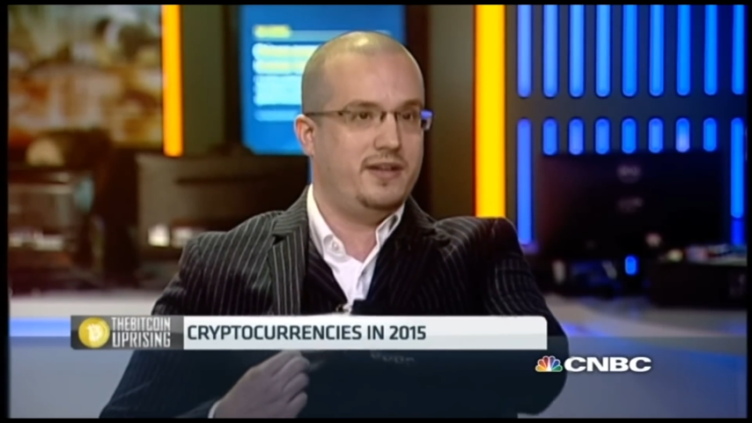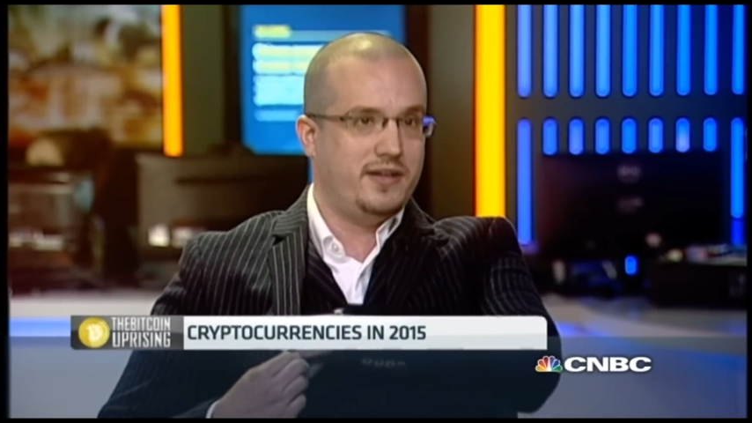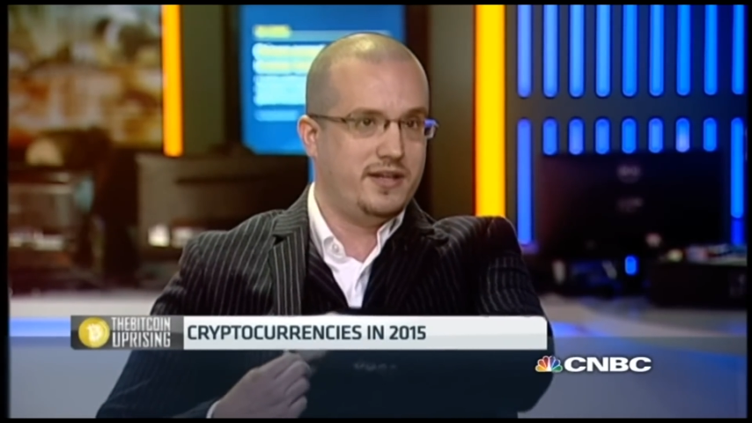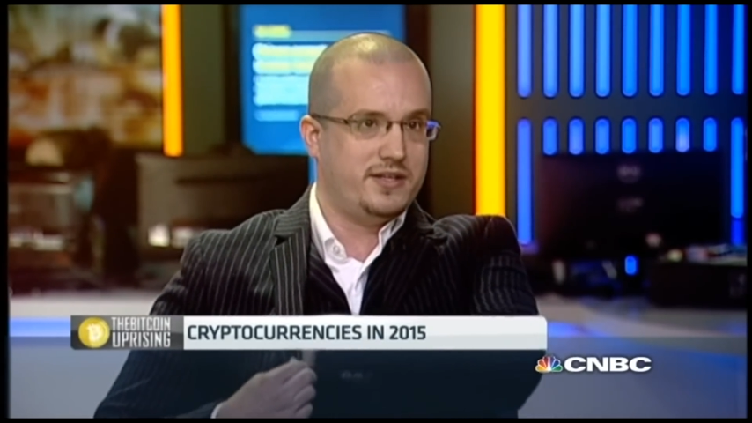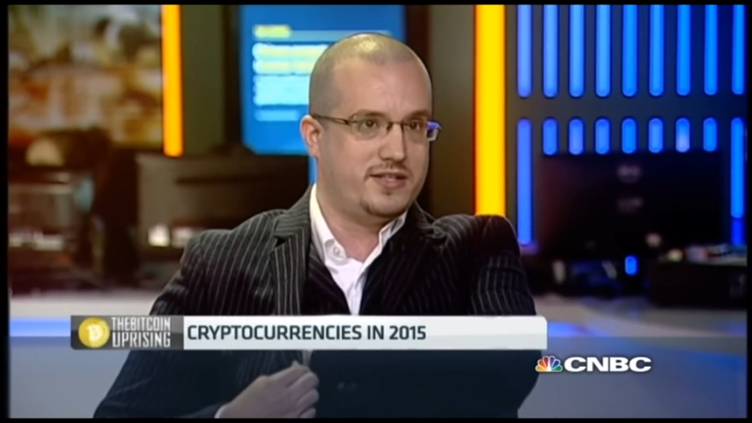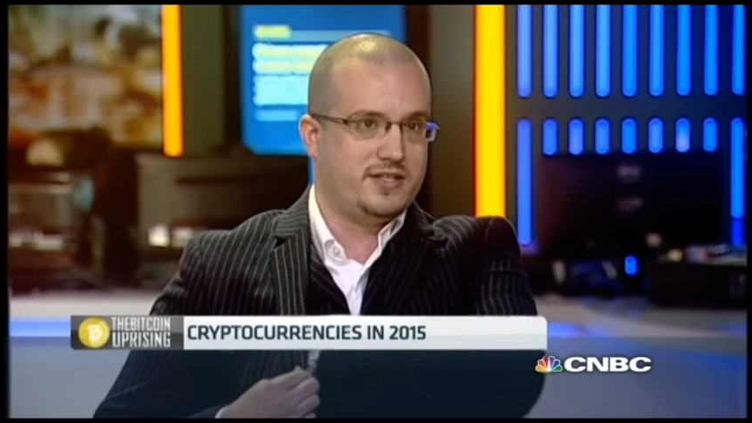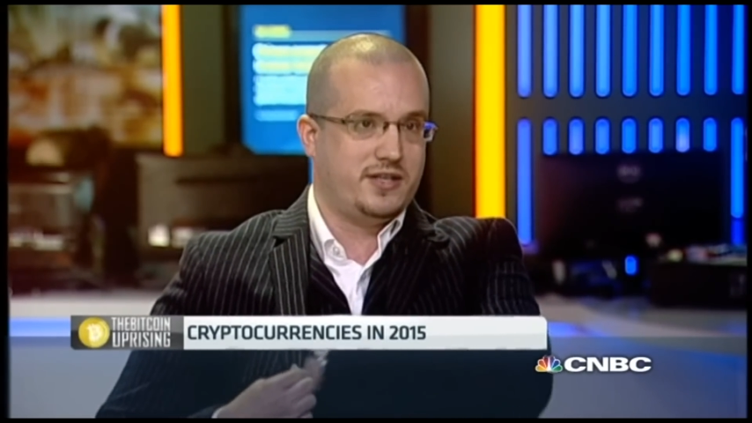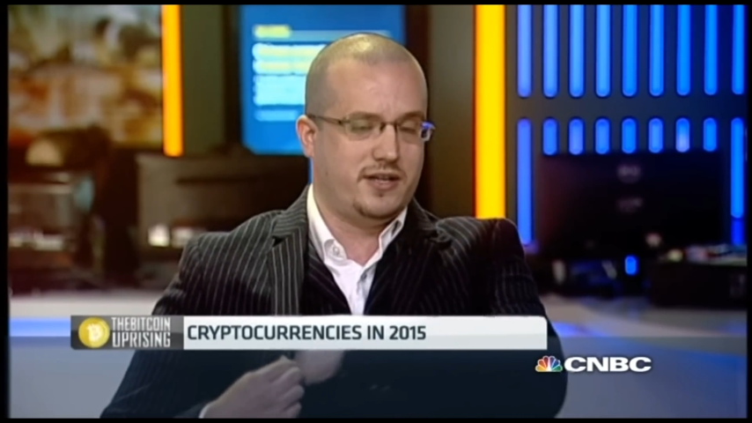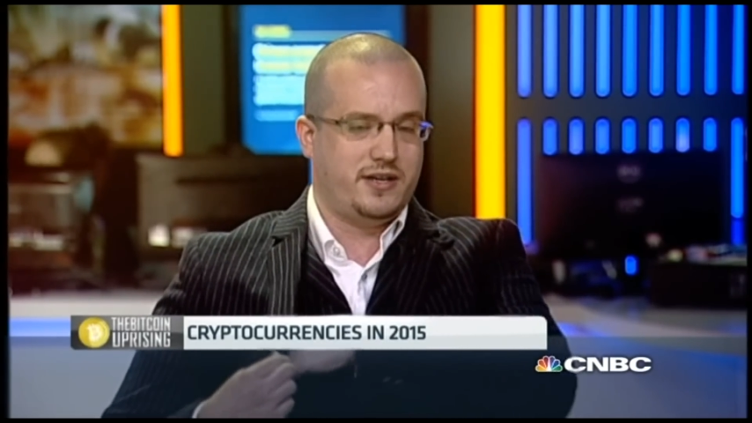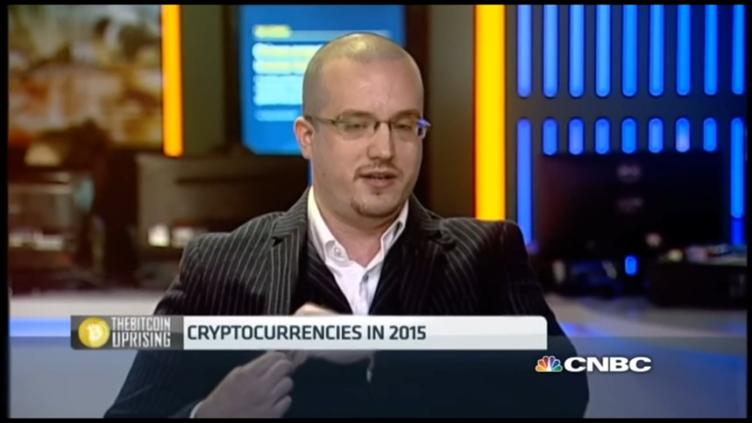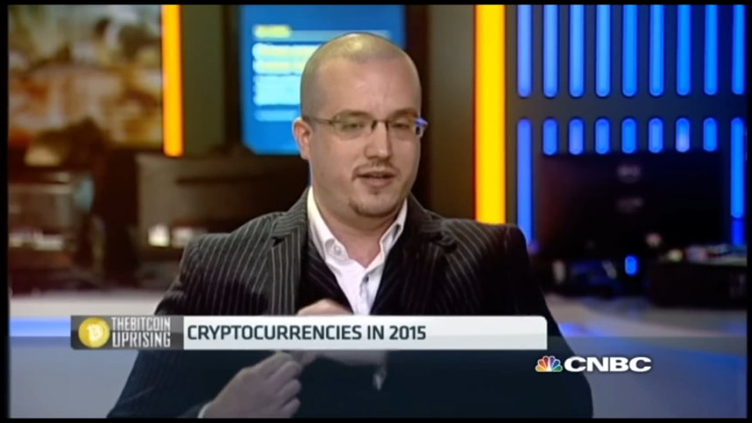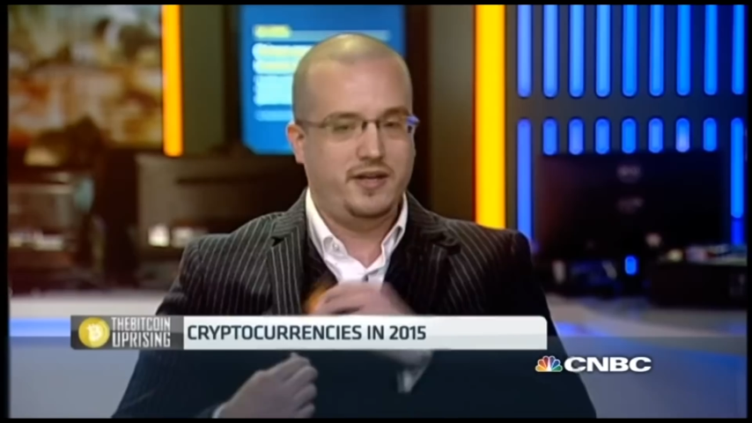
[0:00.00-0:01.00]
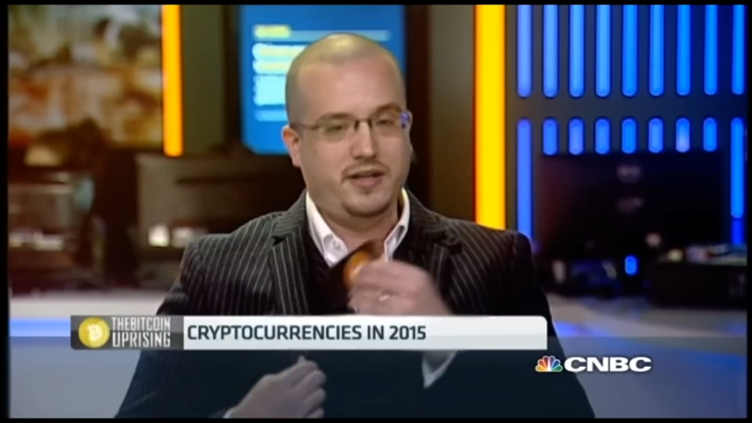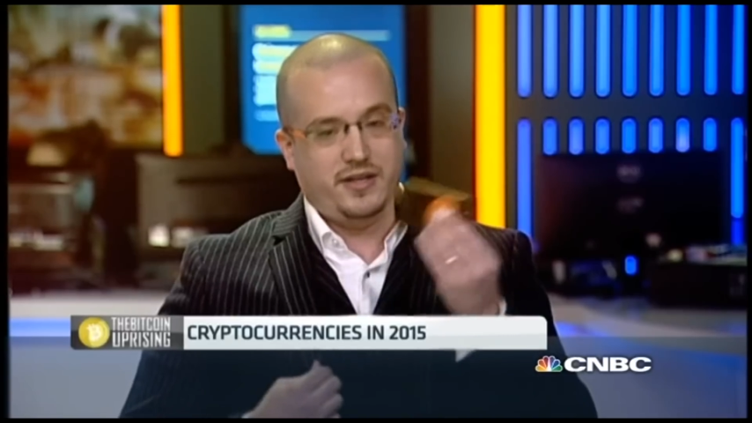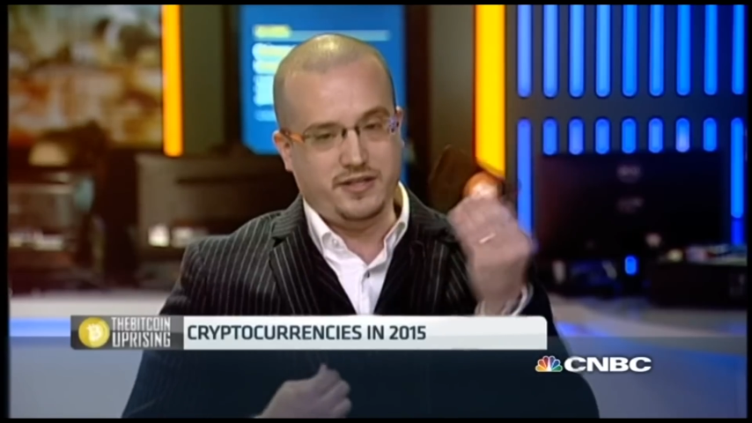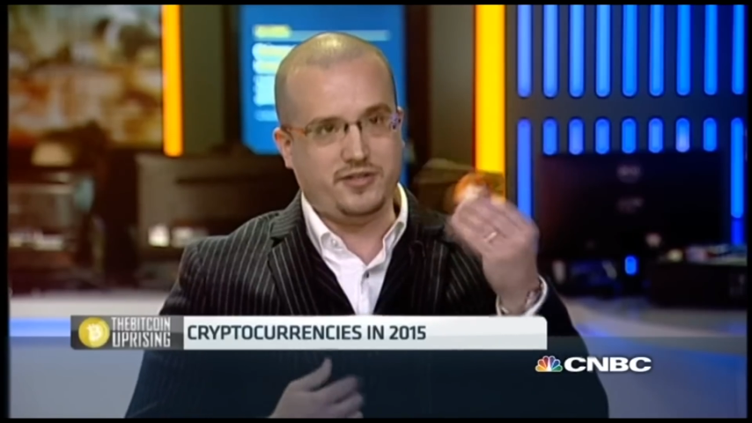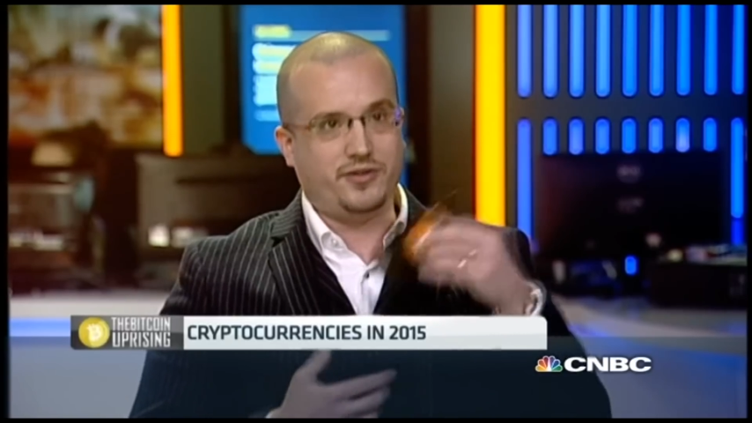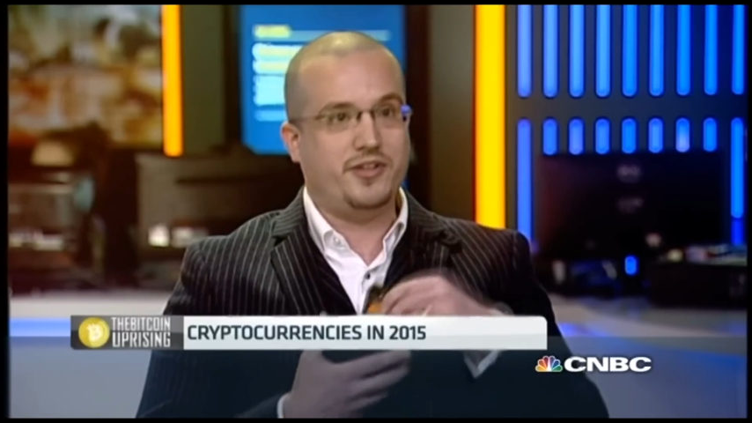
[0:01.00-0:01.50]
It's
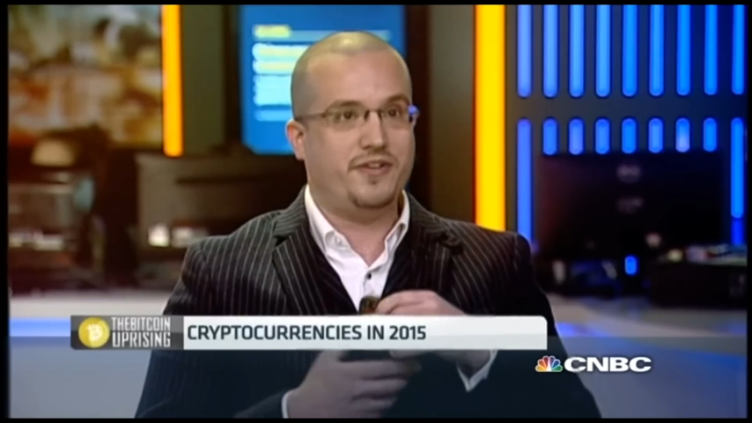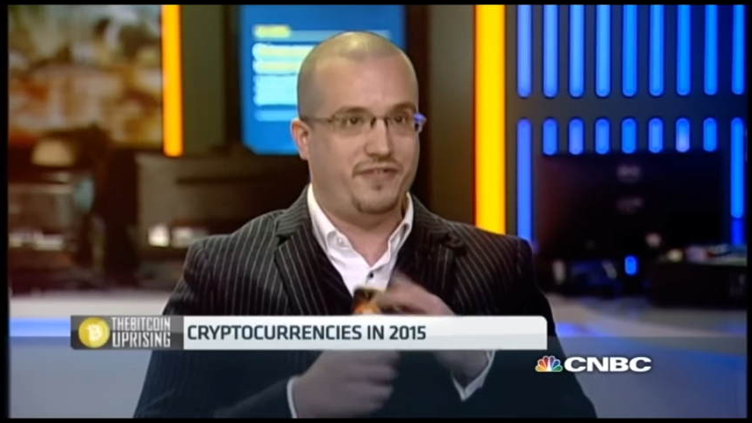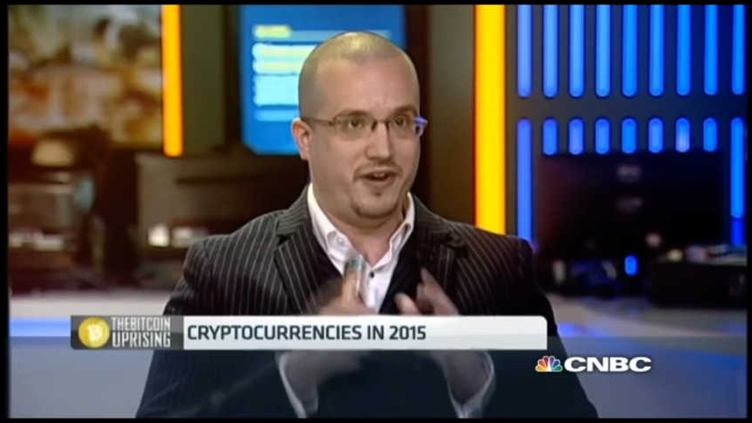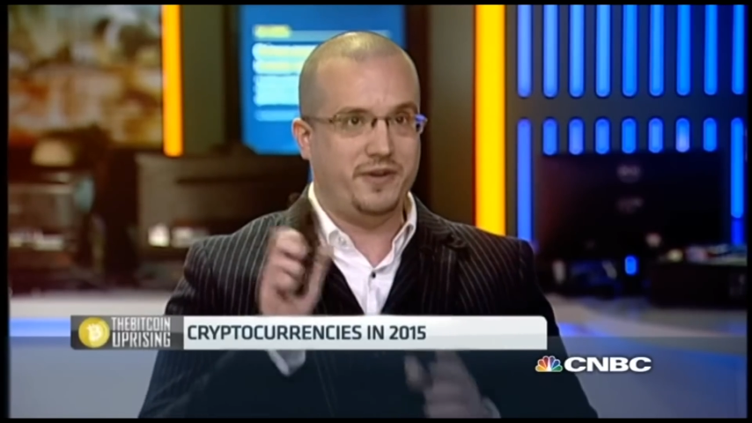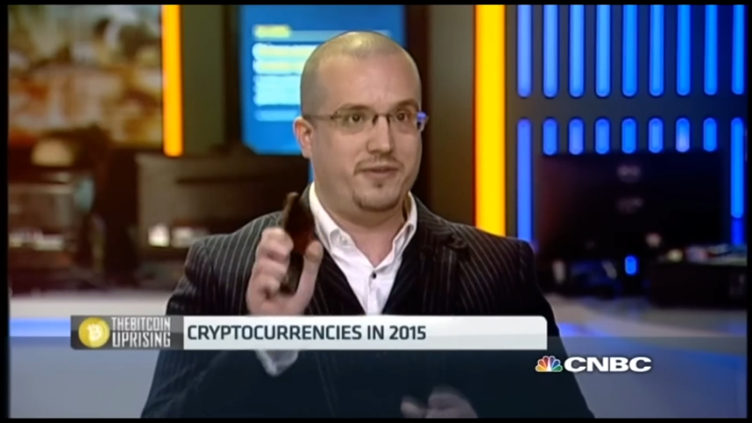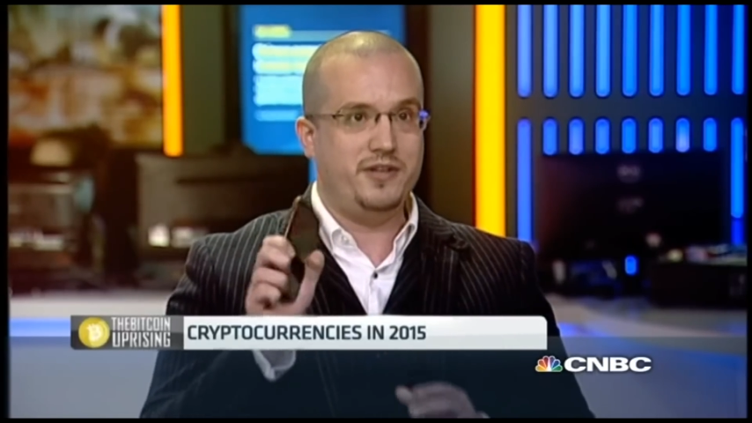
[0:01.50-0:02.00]
on your phone,